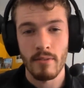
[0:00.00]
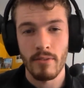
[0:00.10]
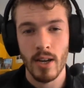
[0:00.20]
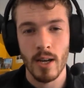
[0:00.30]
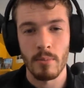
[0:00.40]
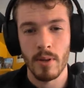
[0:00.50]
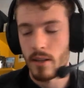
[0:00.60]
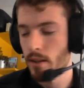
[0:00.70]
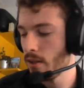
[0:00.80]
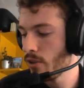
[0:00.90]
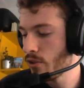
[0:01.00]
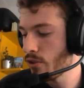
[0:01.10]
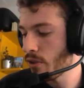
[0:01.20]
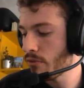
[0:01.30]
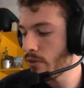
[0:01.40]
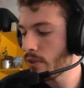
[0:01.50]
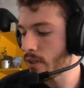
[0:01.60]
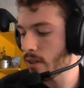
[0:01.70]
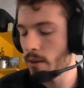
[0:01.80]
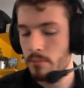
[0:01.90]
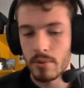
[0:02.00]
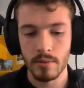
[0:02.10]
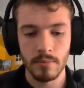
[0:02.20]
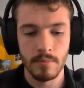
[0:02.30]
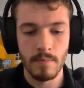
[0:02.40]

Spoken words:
verb. So for example,